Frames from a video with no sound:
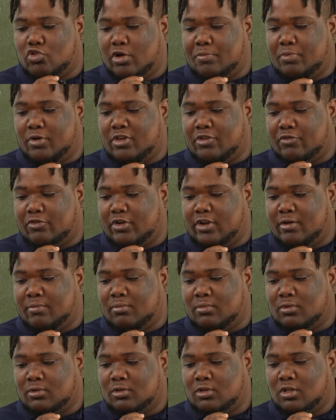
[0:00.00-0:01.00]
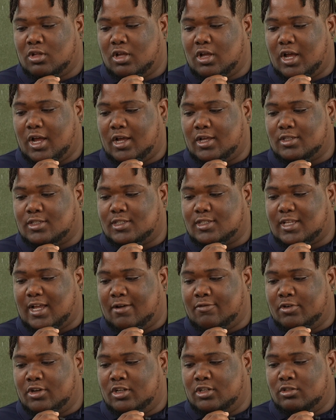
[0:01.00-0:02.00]
plate frame and
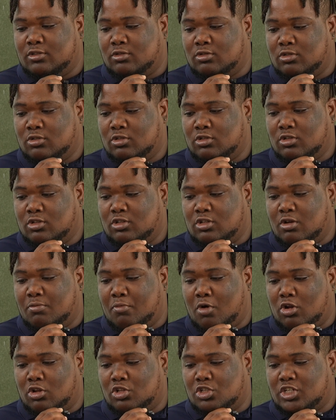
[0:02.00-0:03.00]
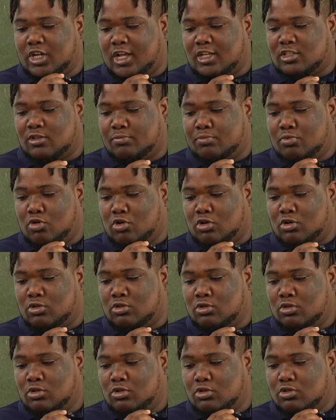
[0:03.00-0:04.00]
7 the bottle jack support,
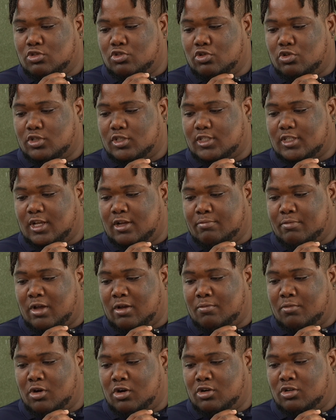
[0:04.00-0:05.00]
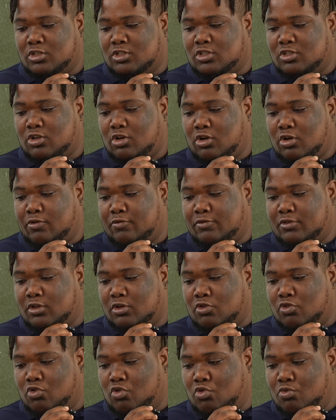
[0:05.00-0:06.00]
so some members of the
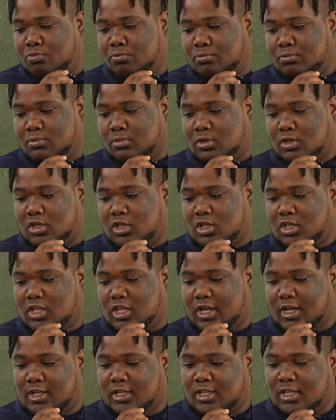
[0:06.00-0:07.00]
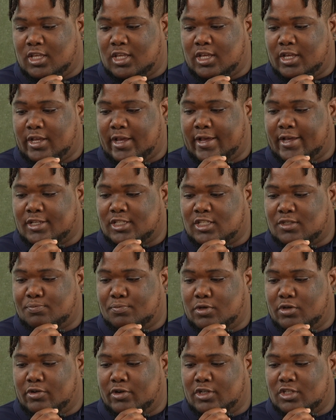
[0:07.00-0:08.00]
group can gain
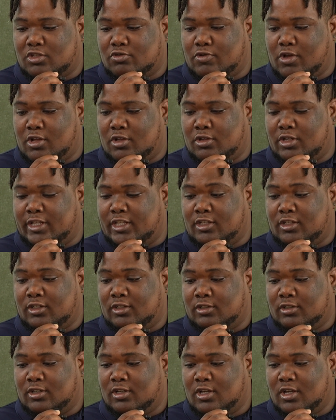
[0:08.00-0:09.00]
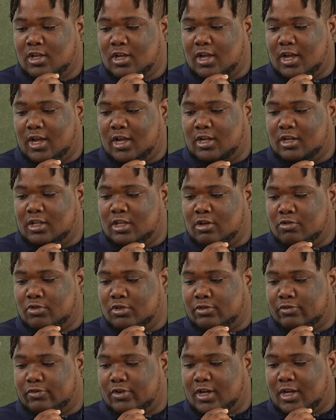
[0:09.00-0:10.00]
experience welding, and it
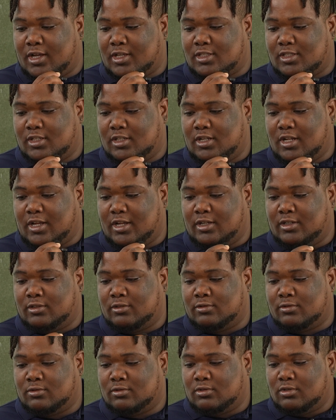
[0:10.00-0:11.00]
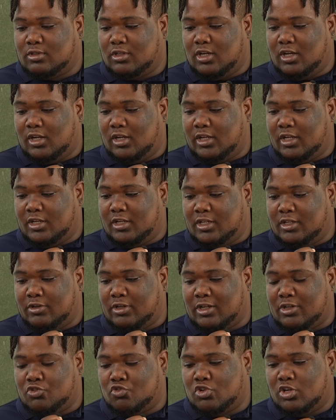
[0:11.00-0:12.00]
was faster than aligning
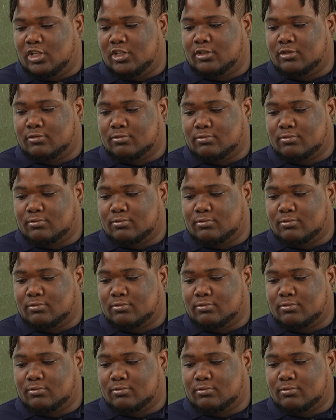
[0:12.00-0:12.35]
and drilling.